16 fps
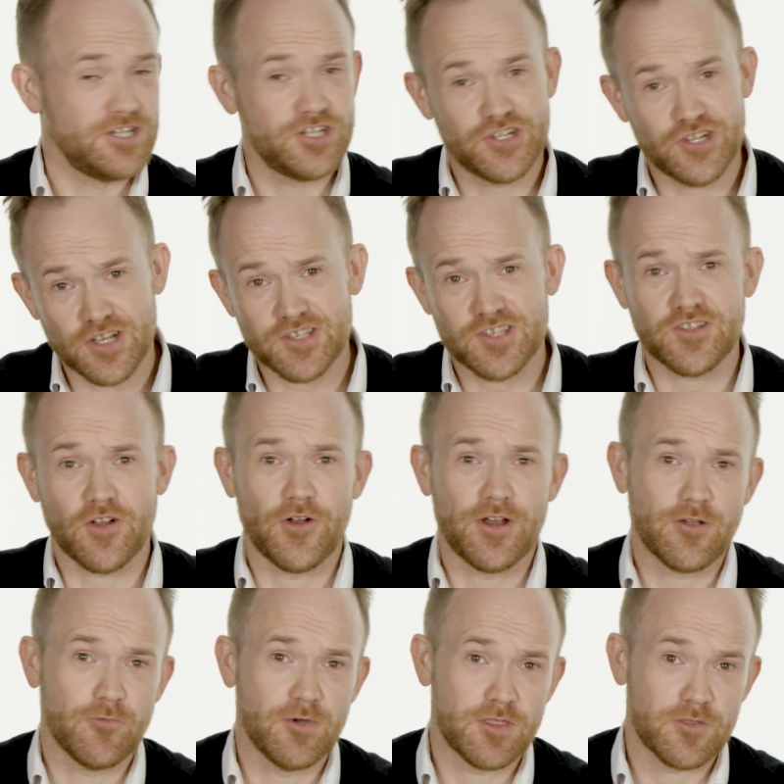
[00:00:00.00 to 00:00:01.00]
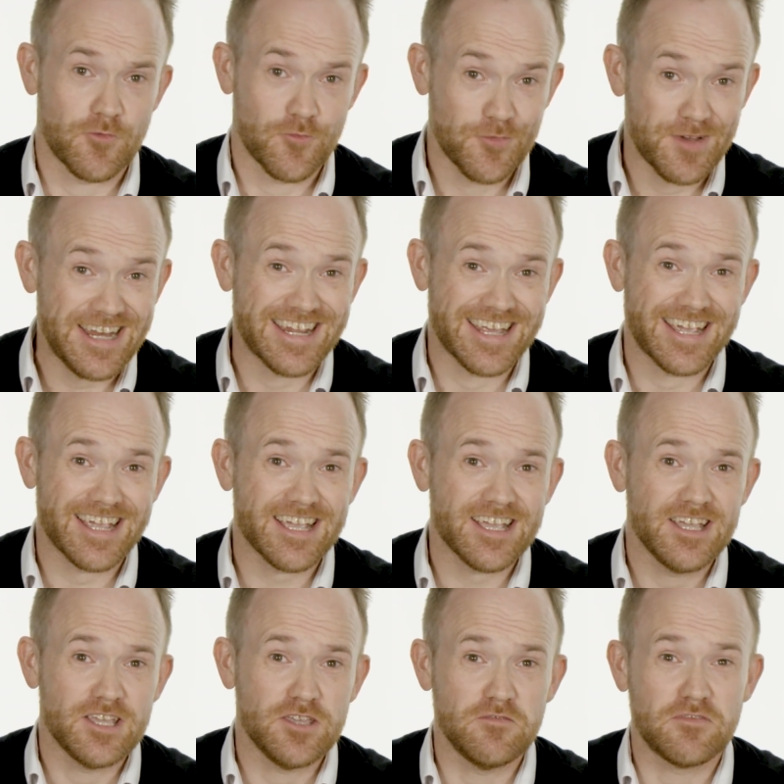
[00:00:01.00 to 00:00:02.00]
Just starting with reading,
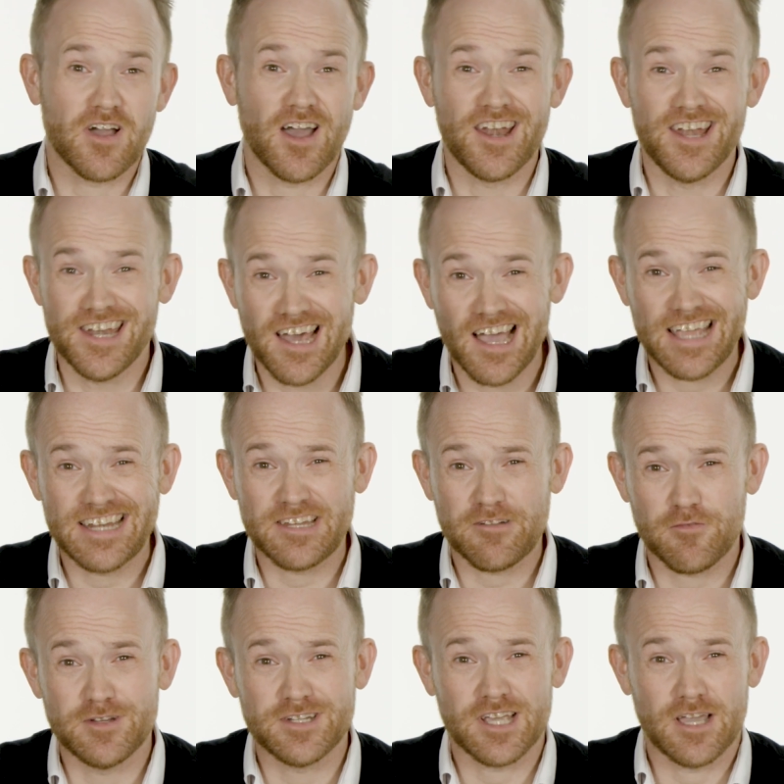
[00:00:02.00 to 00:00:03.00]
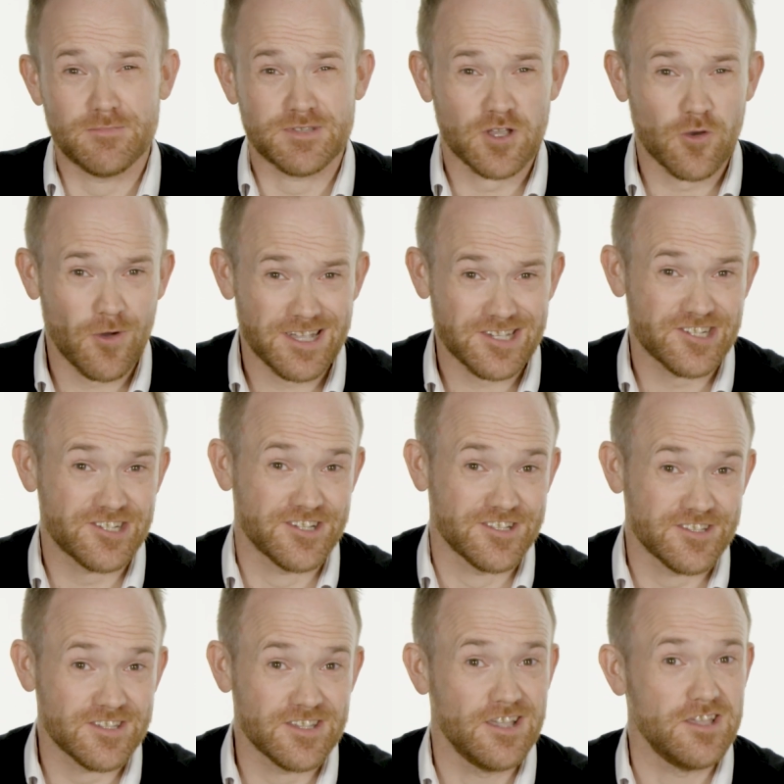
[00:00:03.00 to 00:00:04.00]
you've got 9 different types of
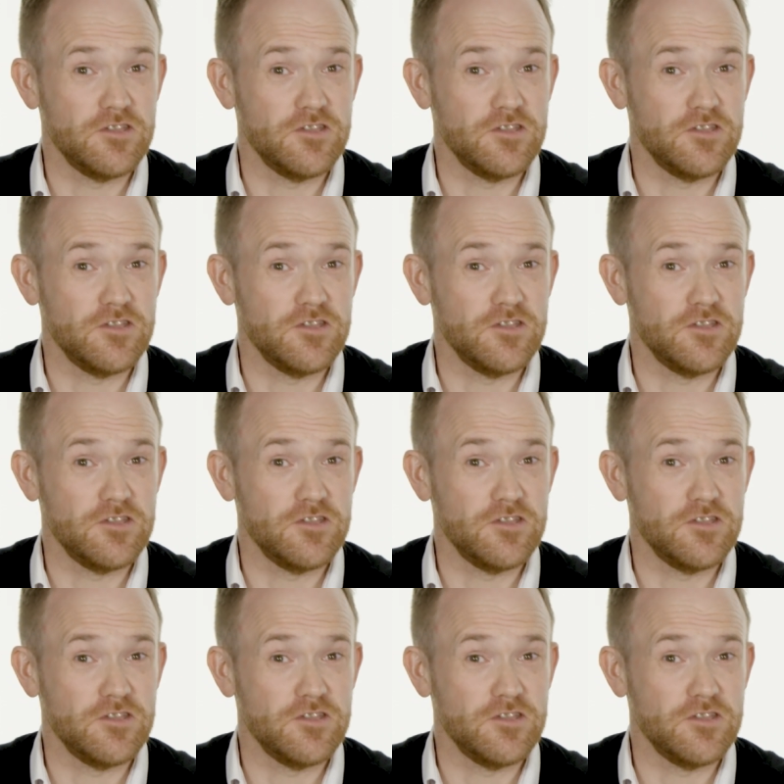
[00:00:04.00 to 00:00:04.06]
questions.